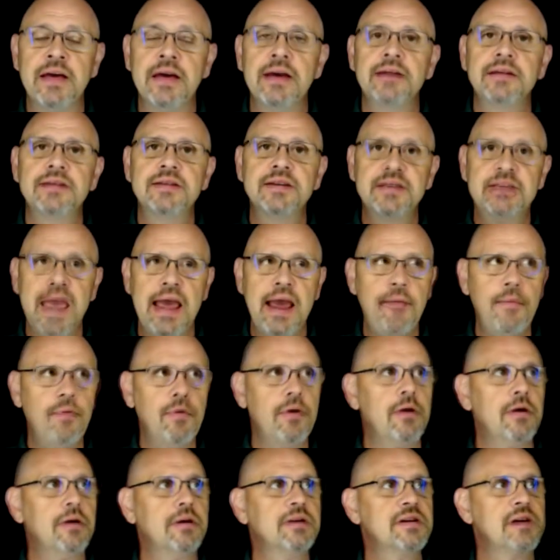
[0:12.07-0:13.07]
Today we're
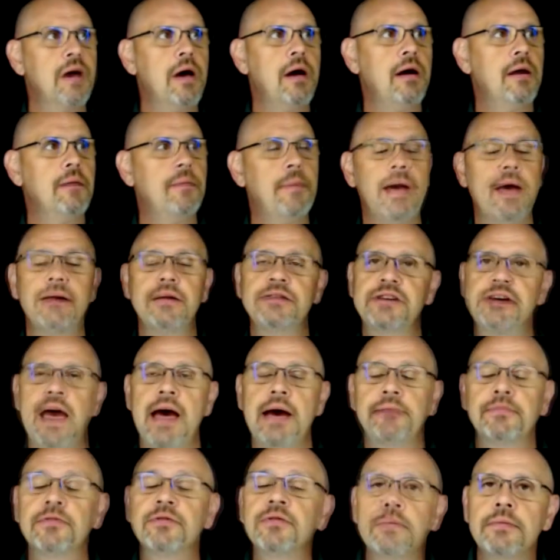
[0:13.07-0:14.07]
going to talk about
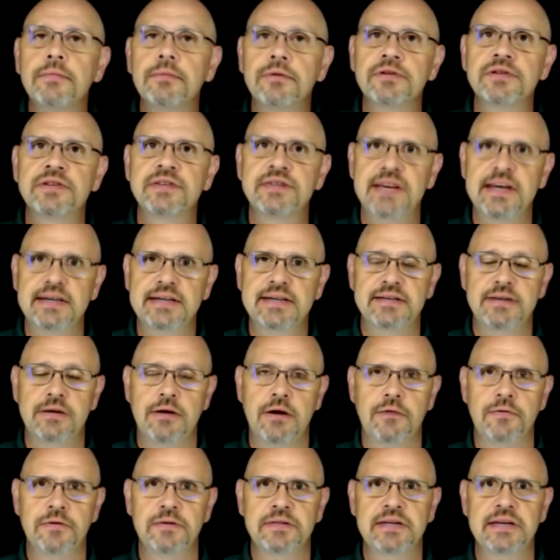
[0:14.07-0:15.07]
chapter number 6 in our
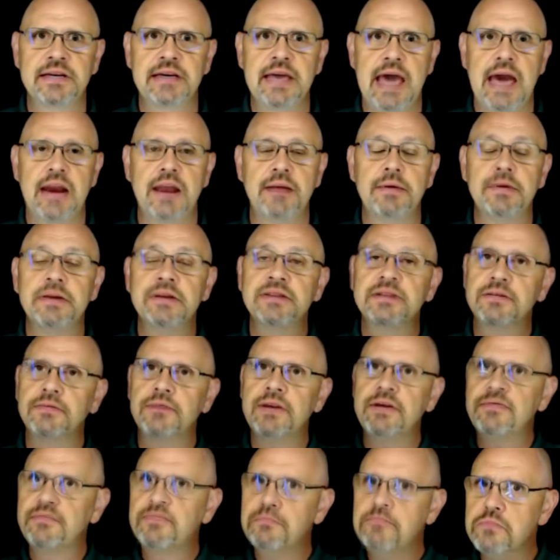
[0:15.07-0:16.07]
Risk Academy. So
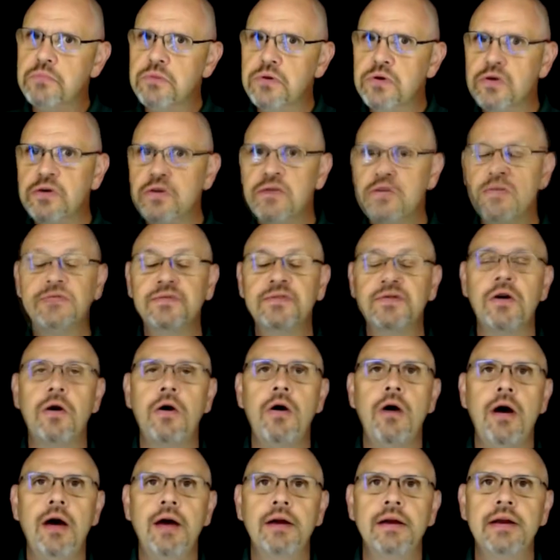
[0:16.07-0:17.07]
we've moved
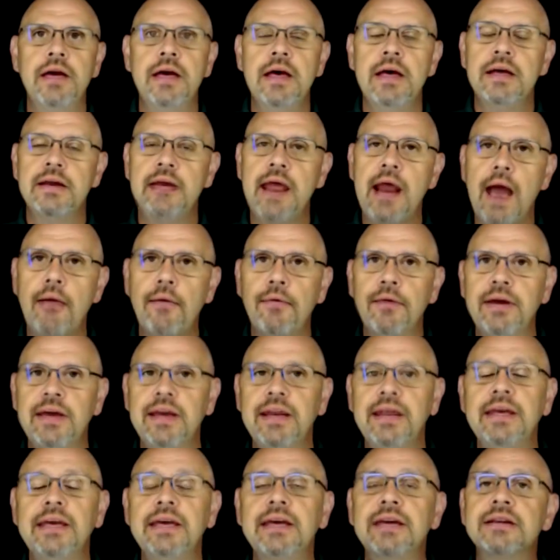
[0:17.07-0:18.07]
on. Now we're
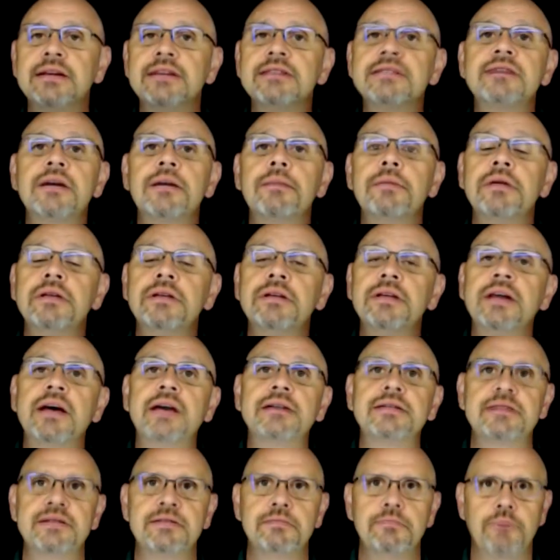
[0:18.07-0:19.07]
getting into some of the
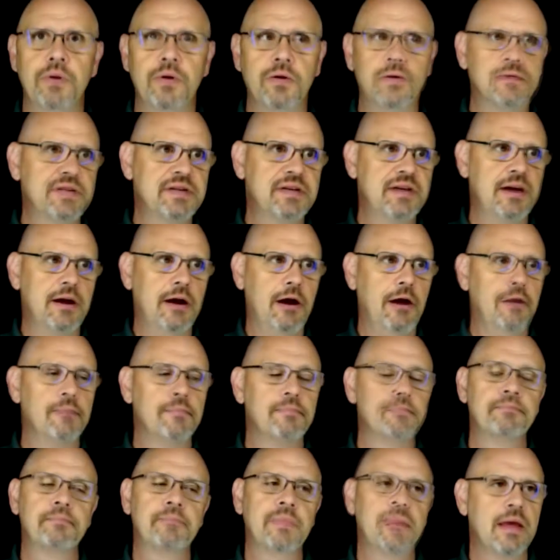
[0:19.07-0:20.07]
nuts and bolts here.
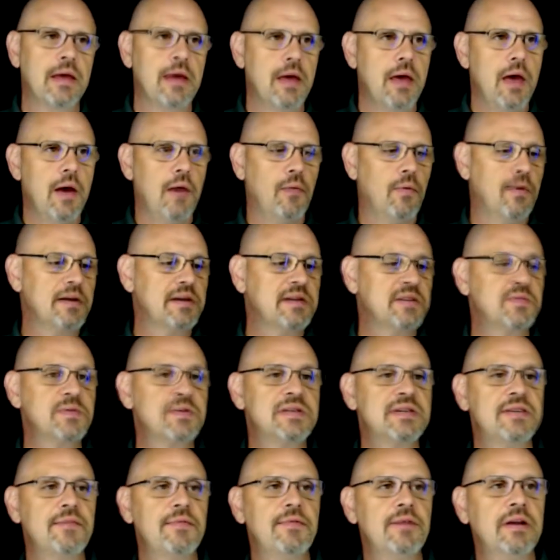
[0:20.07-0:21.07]
We're
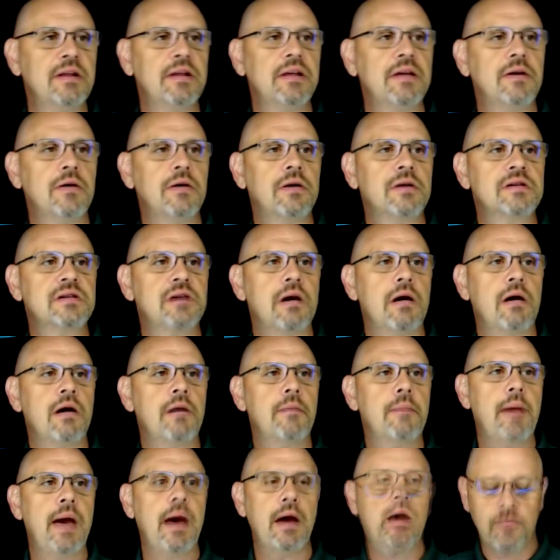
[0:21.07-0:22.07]
specifically going to talk
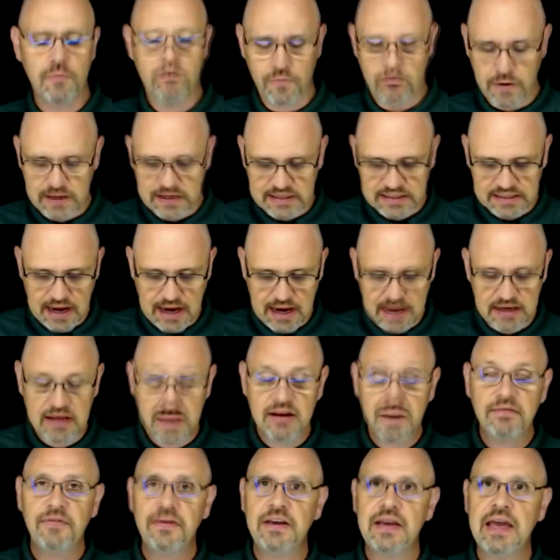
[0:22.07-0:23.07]
about risk
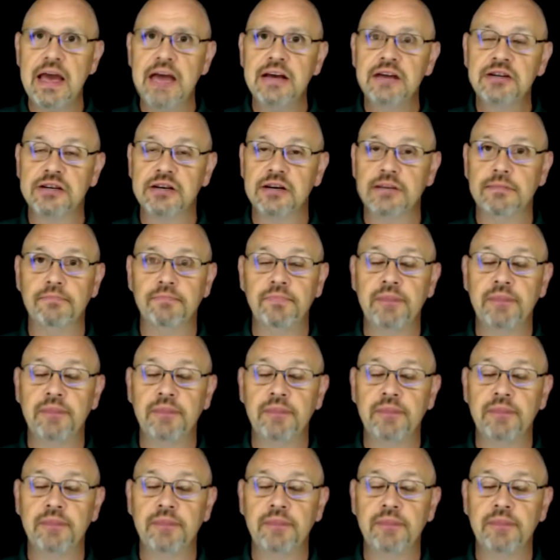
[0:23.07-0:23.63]
identification.